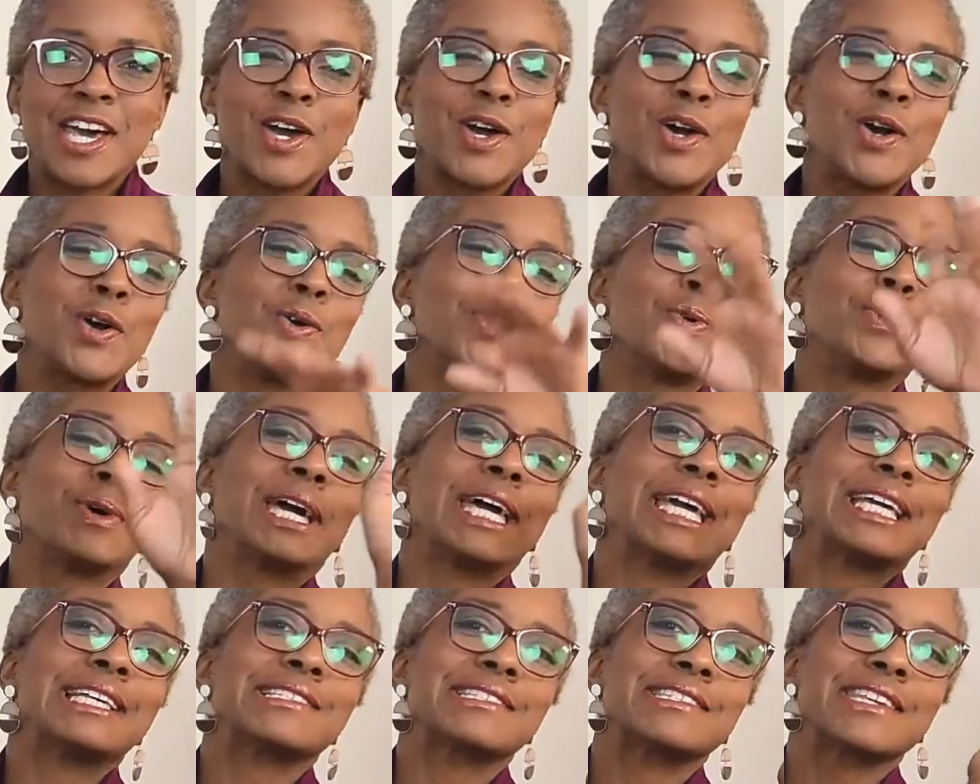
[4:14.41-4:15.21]
oh,
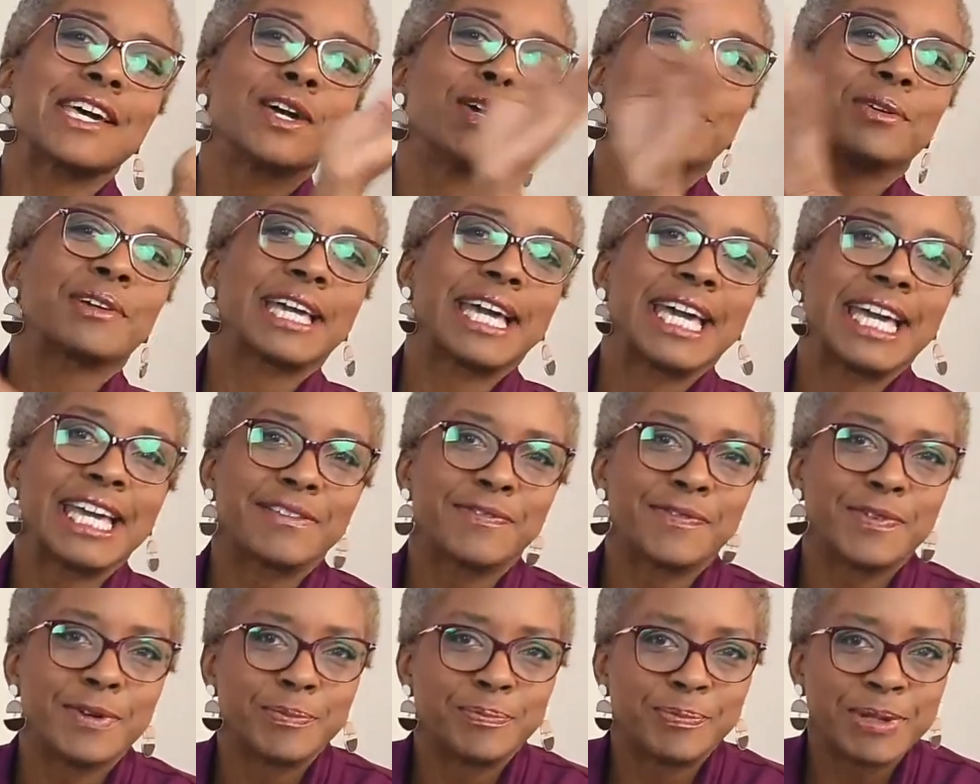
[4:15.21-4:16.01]
it's okay
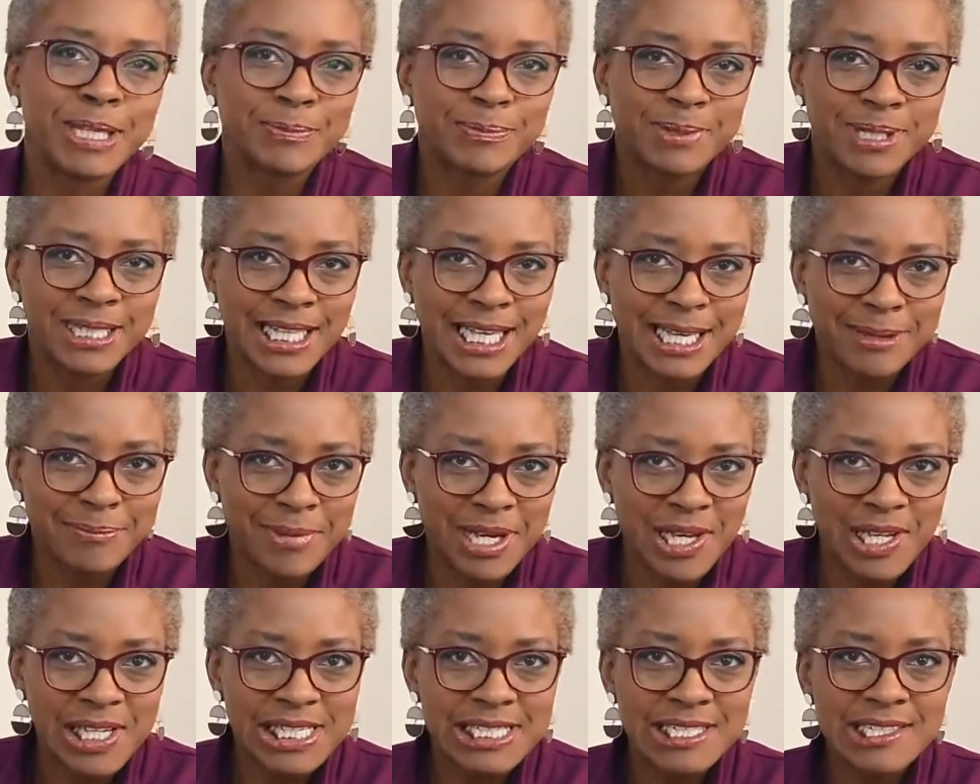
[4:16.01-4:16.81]
for people like
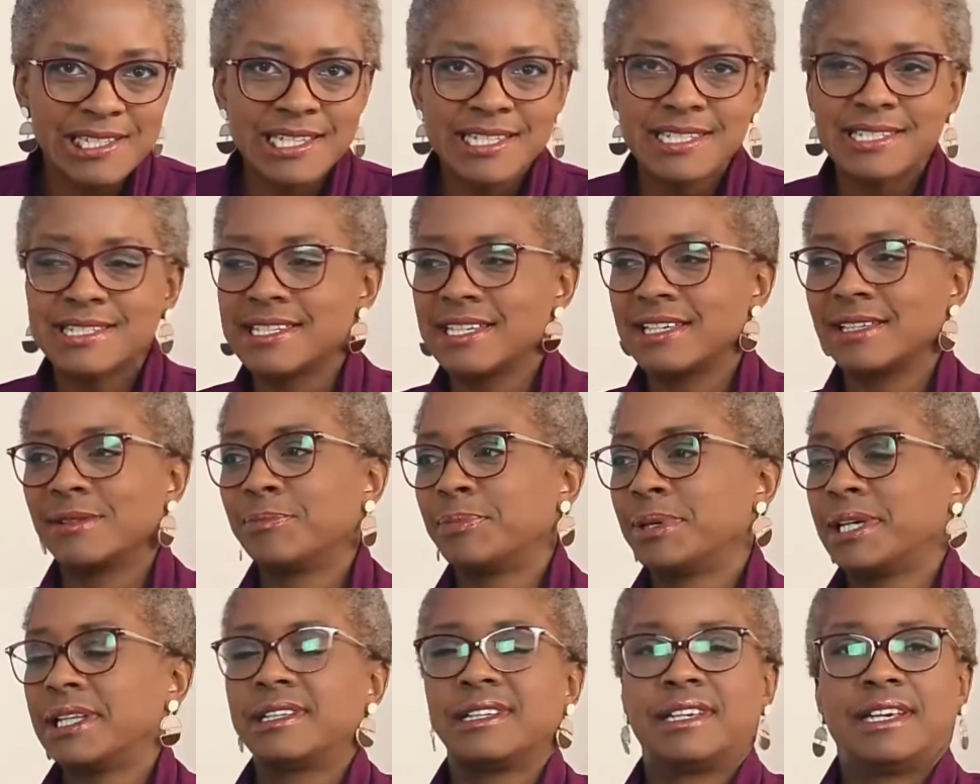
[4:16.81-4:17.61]
Mark and Justin,
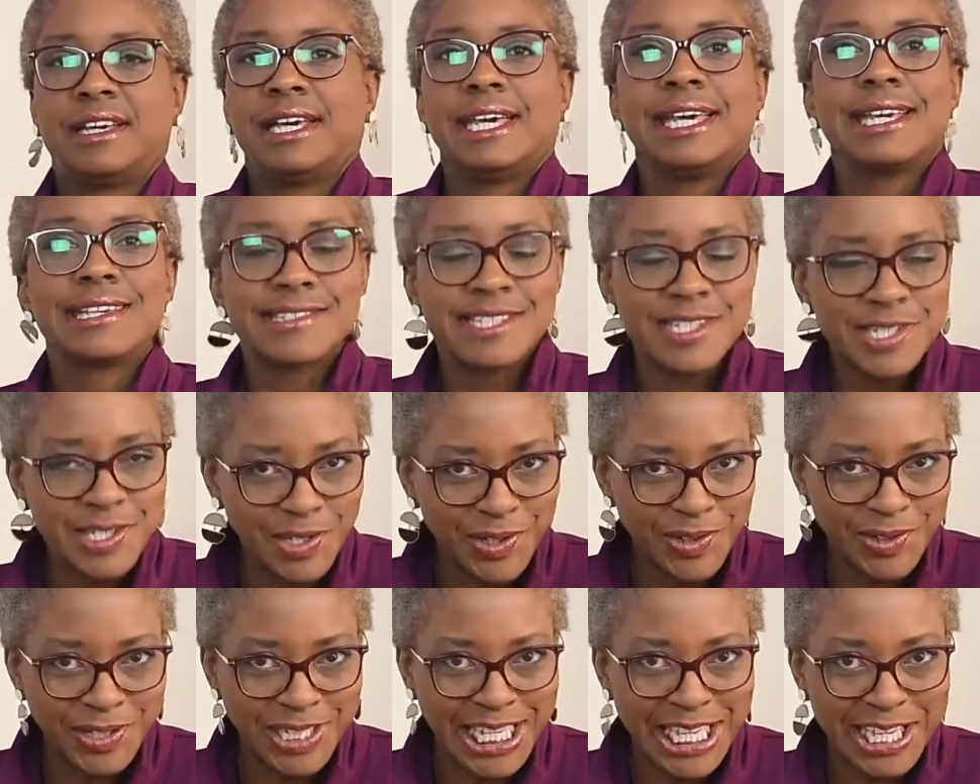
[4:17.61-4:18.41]
but it's
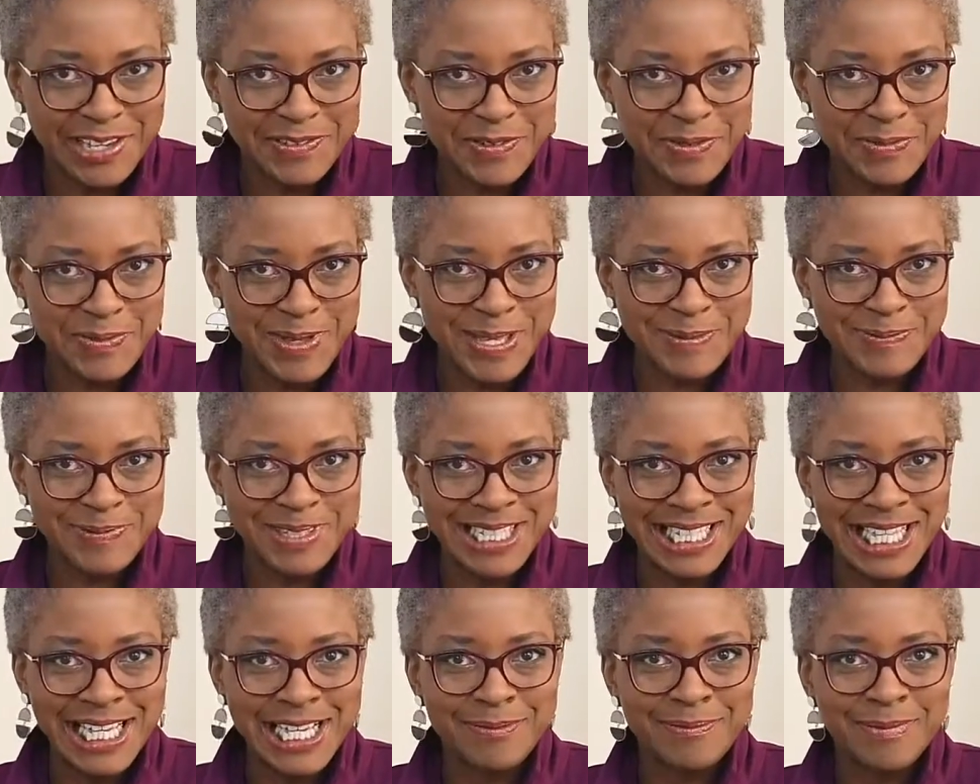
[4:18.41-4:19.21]
not okay for people
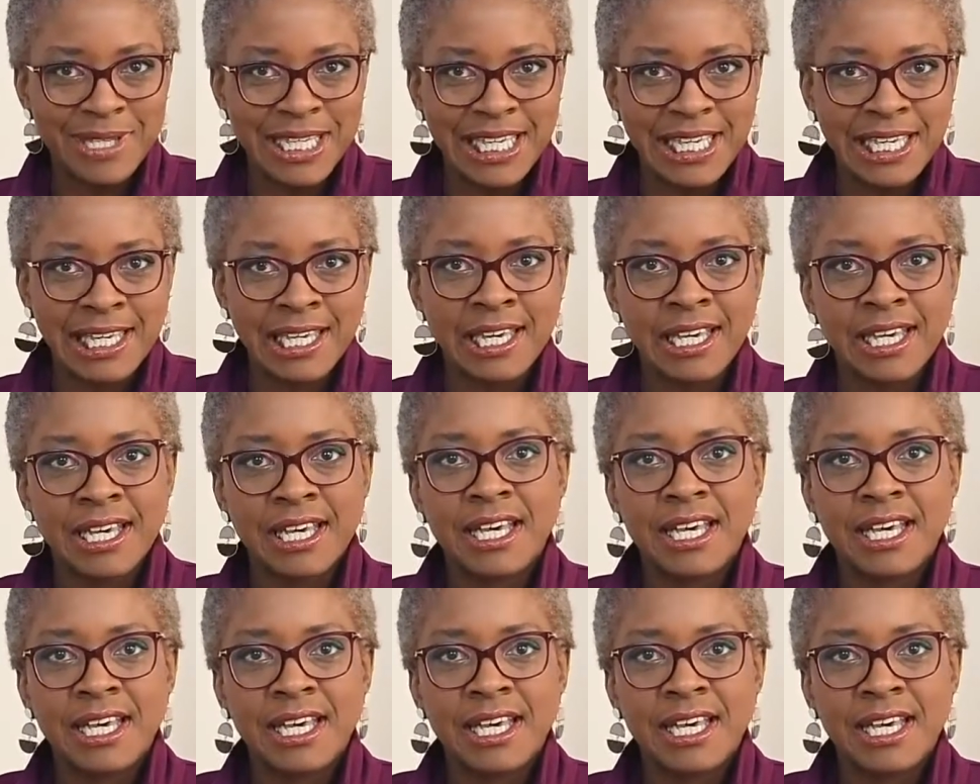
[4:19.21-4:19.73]
like me.